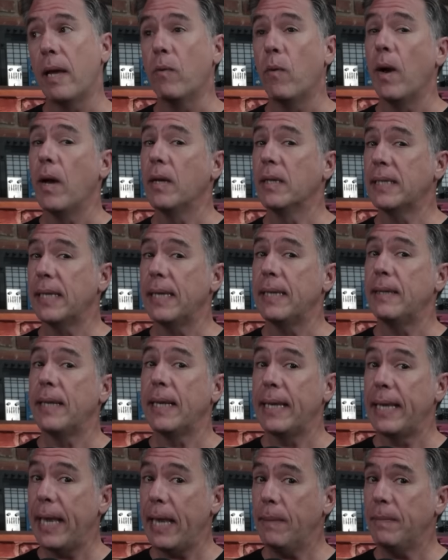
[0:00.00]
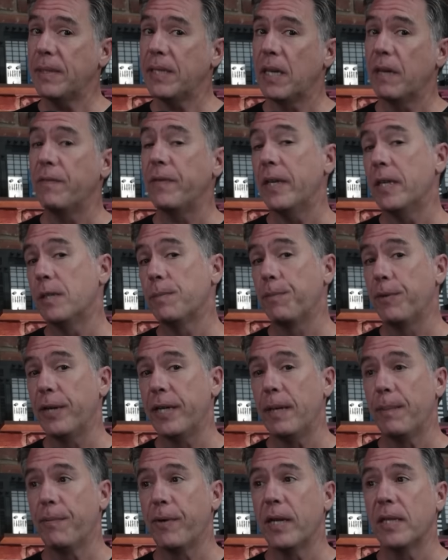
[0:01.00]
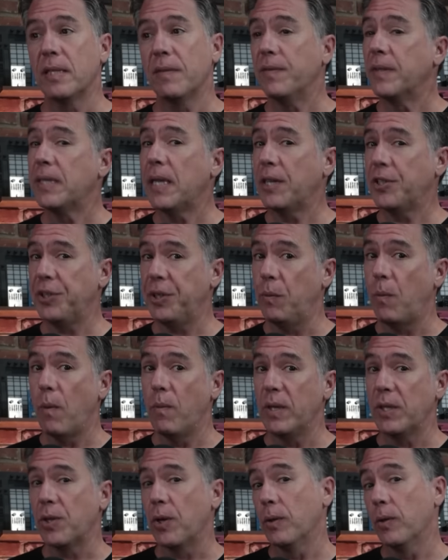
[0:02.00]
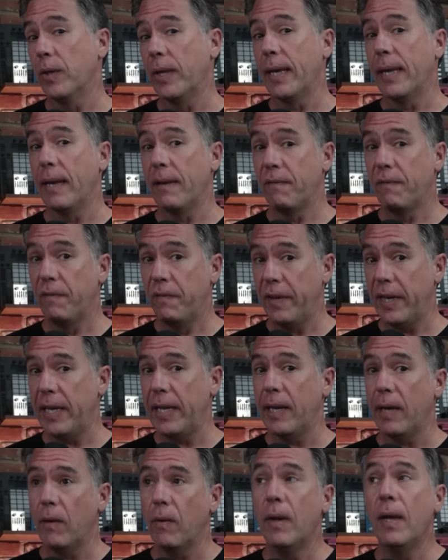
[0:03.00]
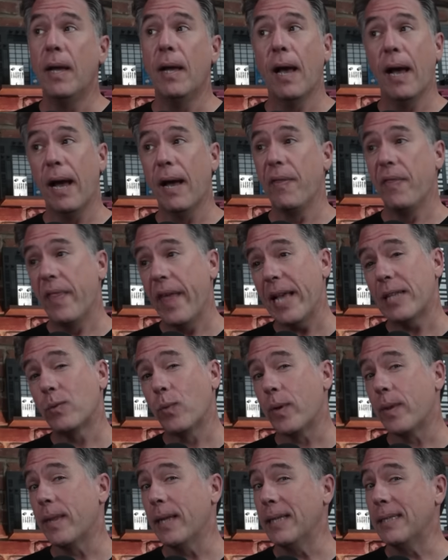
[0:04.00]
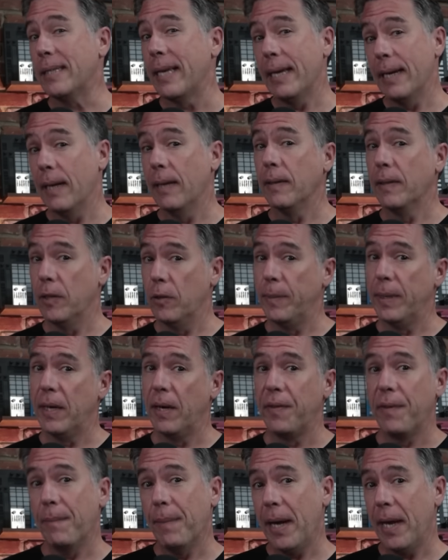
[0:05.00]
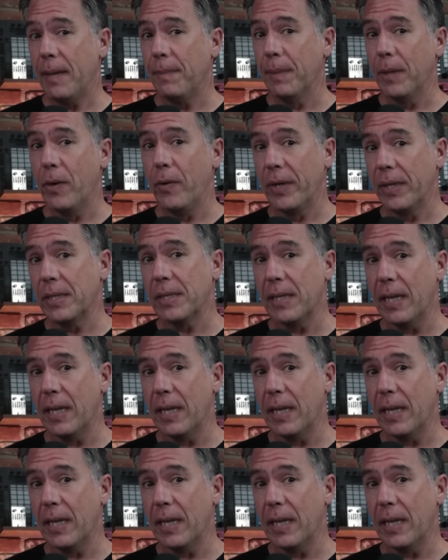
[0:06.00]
And while I'll say the game stuff is pretty impressive, it's actually when we start looking at video, uh, that's where things get a little bit on the mind-blowing